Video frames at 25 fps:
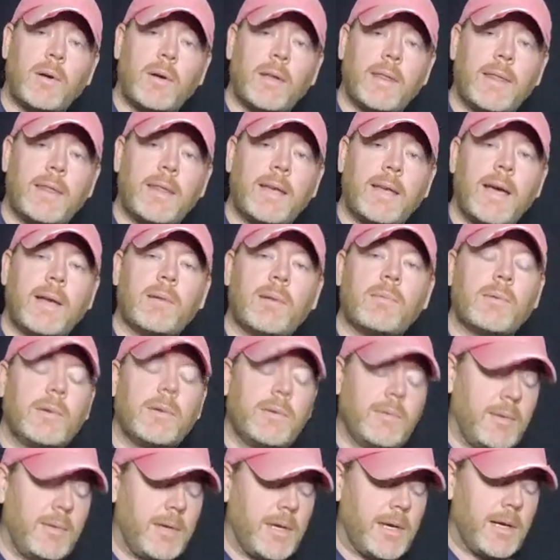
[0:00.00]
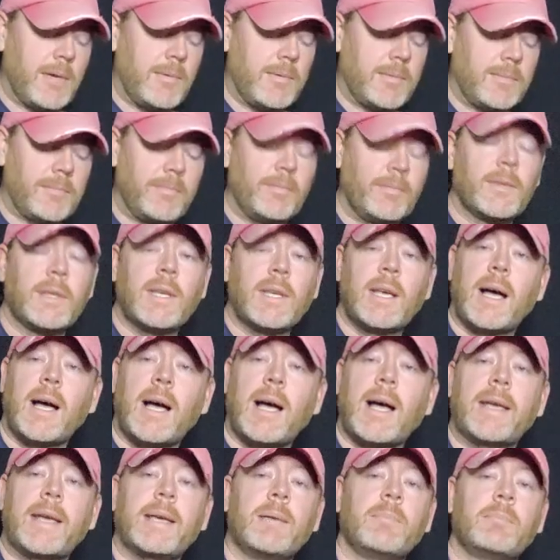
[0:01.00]
on that root note,
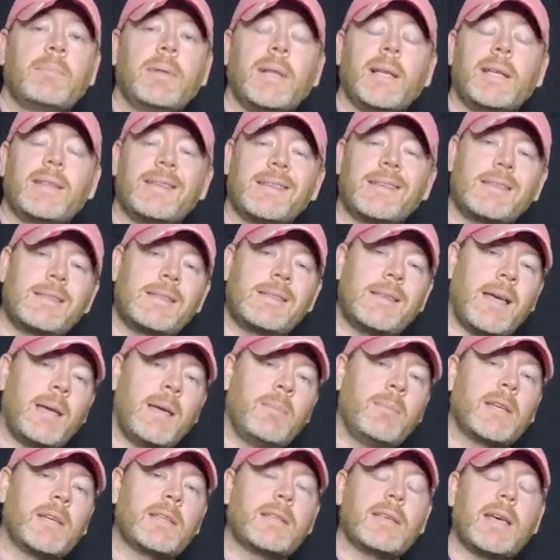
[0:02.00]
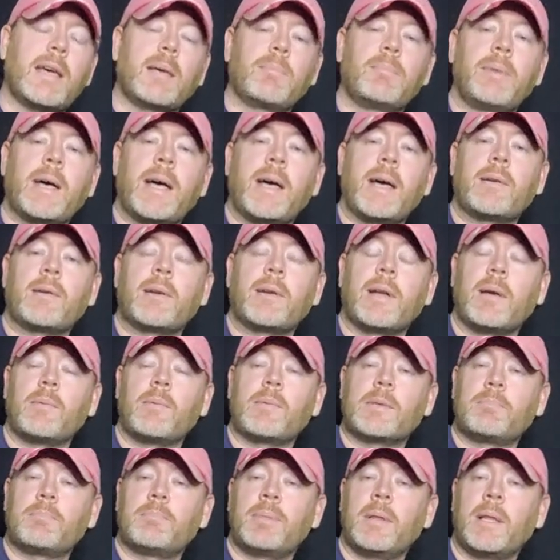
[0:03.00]
I can play the same exact pattern I
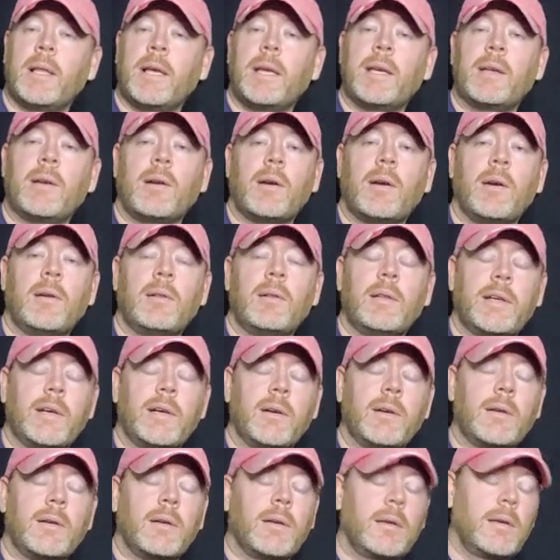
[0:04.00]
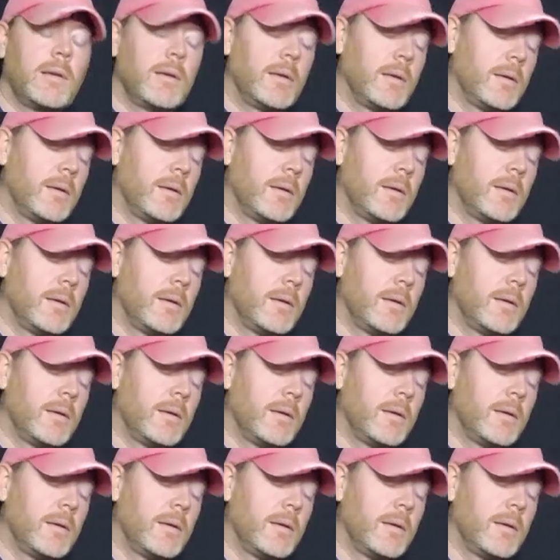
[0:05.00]
was playing earlier,